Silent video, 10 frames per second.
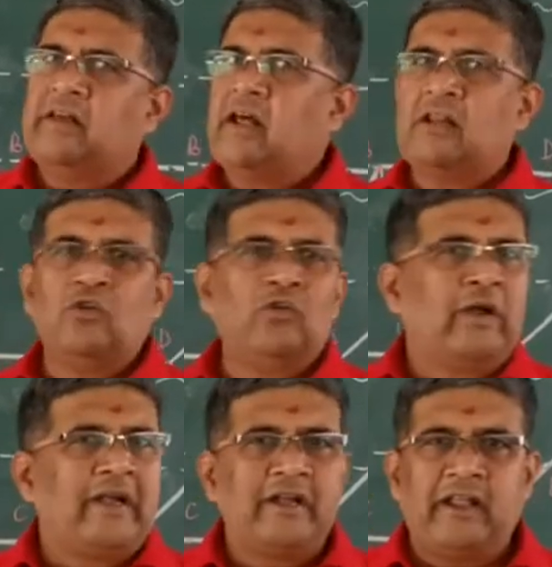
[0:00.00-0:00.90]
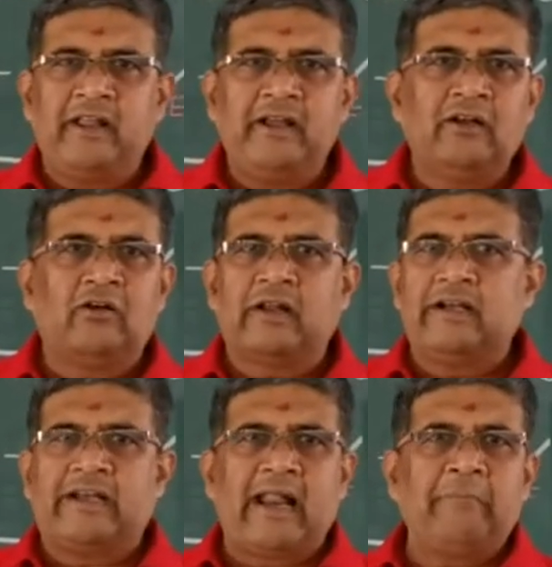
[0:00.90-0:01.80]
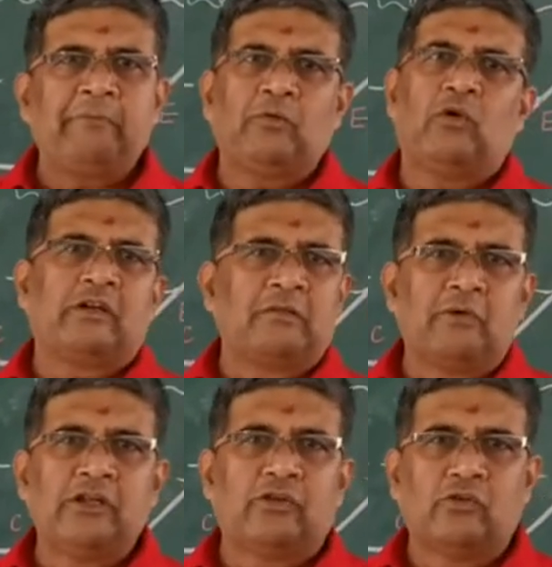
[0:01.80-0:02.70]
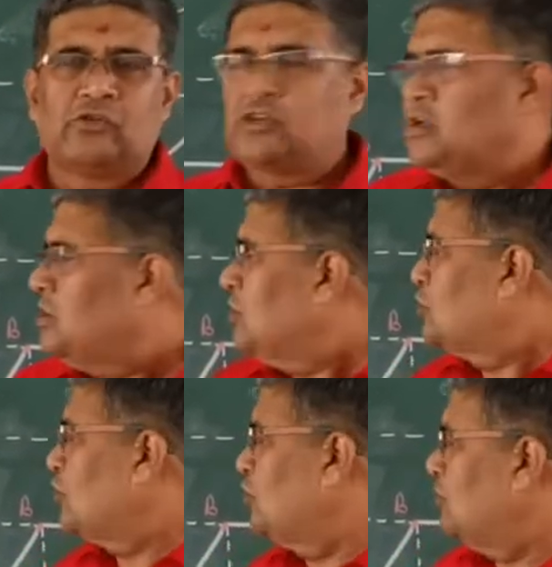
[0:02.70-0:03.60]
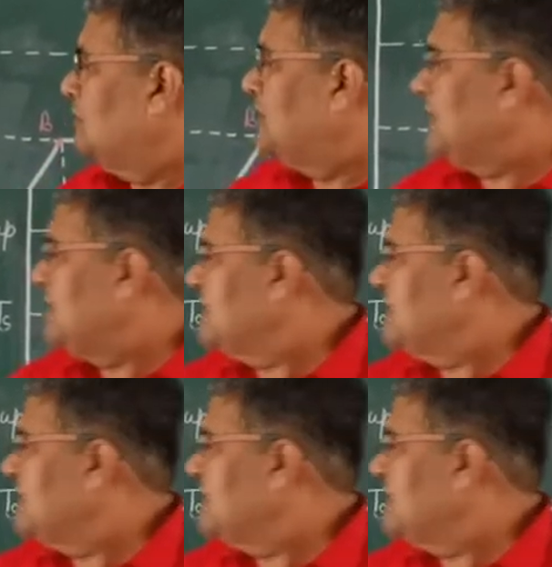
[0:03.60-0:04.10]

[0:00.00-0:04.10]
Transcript: There are no entrained or entrapped water molecules. So that